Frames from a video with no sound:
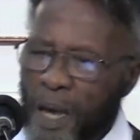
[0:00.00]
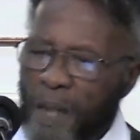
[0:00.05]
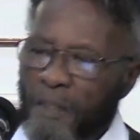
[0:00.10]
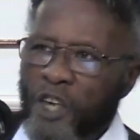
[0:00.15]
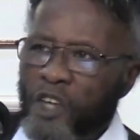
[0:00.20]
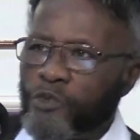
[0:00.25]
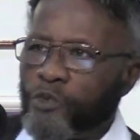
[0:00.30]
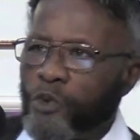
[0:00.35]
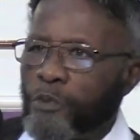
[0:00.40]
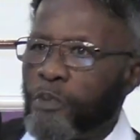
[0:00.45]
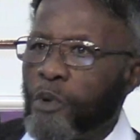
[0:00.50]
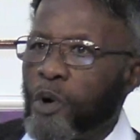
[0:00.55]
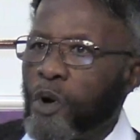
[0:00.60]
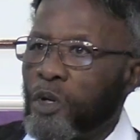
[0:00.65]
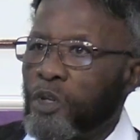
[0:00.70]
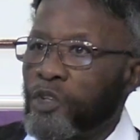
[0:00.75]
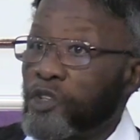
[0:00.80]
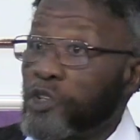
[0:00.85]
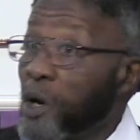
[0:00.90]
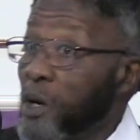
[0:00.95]
And that's what
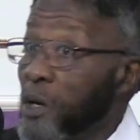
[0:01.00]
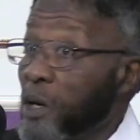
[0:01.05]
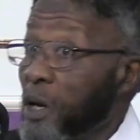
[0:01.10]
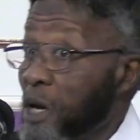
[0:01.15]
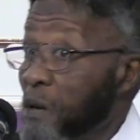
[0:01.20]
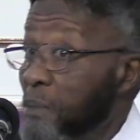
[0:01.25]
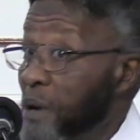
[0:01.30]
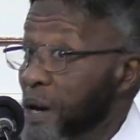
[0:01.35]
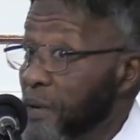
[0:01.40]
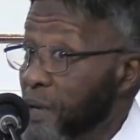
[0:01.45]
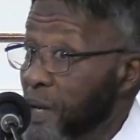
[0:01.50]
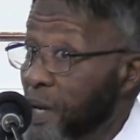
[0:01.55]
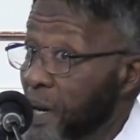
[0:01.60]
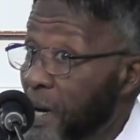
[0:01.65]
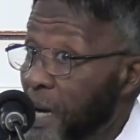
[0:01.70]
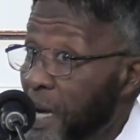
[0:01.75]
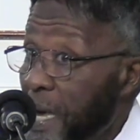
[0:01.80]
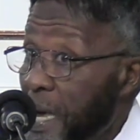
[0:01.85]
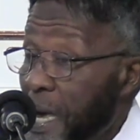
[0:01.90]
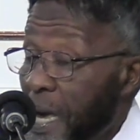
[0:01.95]
Paul is talking about
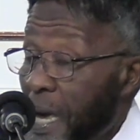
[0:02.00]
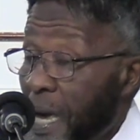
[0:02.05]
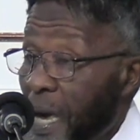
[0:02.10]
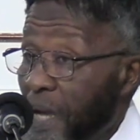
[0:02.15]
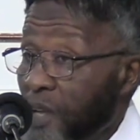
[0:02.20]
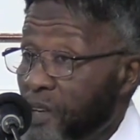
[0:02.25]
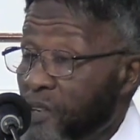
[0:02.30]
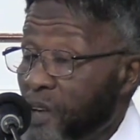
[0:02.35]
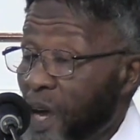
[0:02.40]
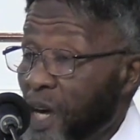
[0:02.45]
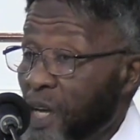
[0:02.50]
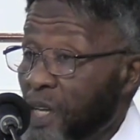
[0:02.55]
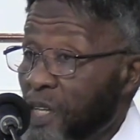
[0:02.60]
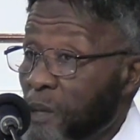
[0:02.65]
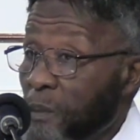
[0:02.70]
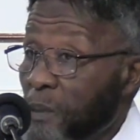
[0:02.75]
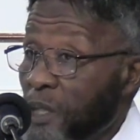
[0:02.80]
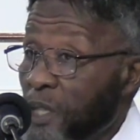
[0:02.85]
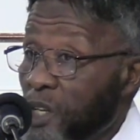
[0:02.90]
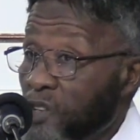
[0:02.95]
here in 2
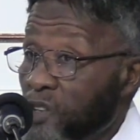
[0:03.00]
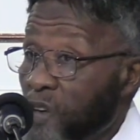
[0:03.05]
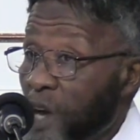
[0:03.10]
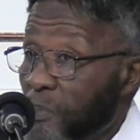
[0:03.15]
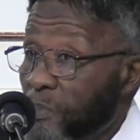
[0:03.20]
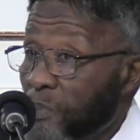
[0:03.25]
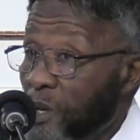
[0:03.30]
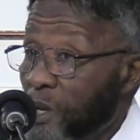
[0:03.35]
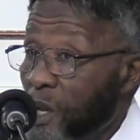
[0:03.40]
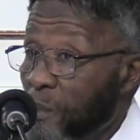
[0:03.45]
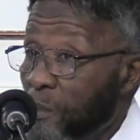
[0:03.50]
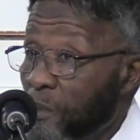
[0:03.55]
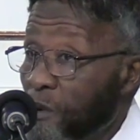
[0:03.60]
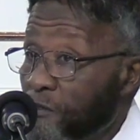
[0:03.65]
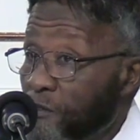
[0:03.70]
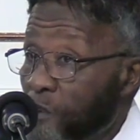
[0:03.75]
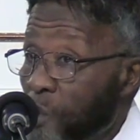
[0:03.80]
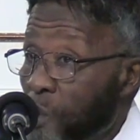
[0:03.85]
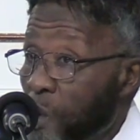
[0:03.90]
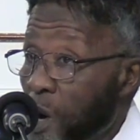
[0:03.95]
Timothy chapter
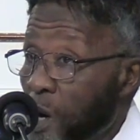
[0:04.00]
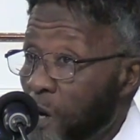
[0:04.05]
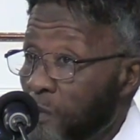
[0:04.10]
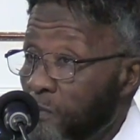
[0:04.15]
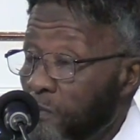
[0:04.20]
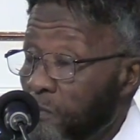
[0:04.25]
number 4.